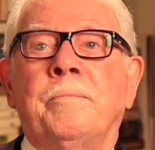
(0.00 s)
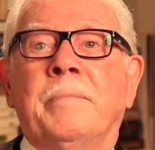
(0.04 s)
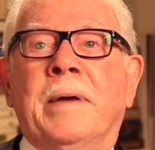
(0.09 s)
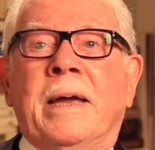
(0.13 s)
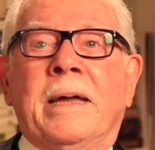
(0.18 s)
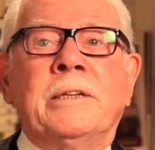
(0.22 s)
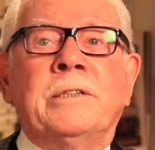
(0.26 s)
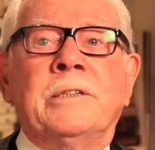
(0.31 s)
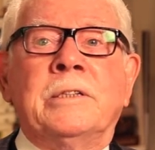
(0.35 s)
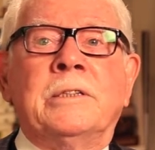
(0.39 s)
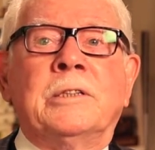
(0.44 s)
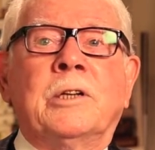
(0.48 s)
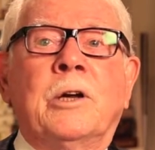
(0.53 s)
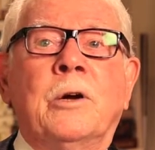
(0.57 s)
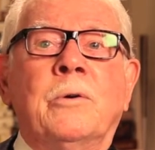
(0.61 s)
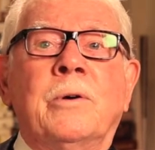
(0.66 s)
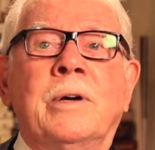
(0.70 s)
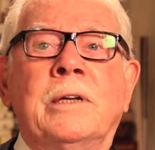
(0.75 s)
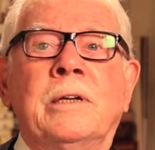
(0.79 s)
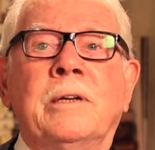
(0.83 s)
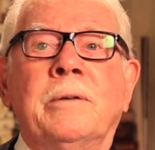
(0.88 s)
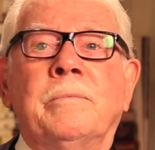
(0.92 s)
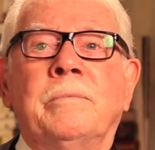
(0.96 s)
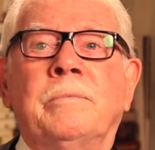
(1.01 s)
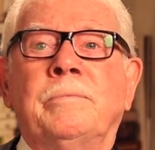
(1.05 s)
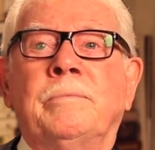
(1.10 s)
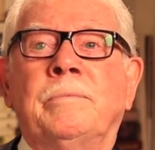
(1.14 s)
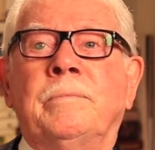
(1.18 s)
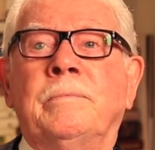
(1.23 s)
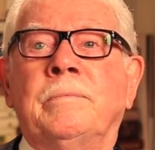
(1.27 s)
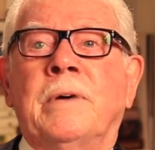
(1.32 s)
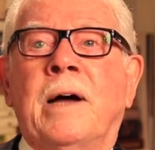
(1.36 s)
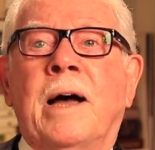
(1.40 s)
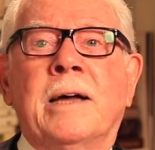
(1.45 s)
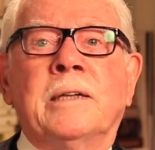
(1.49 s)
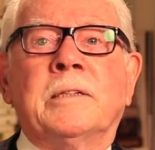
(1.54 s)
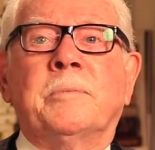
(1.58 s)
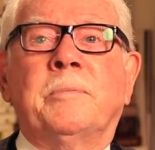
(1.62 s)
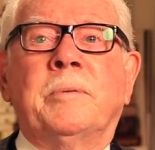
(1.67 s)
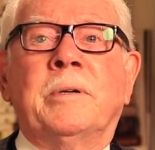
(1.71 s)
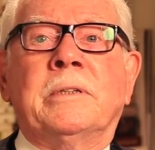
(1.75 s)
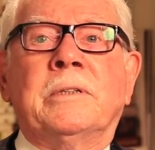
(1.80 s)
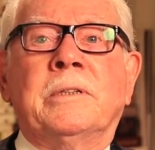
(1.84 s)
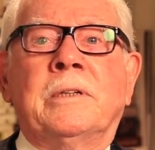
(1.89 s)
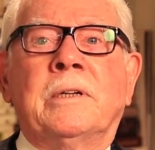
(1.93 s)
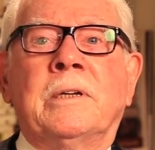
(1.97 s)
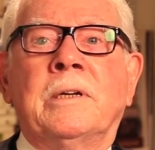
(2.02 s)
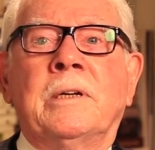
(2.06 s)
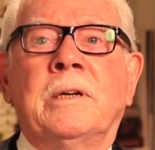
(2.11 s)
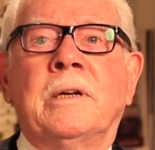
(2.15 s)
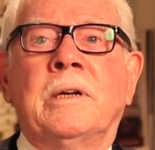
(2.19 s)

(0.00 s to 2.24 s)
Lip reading: patients go into hospice,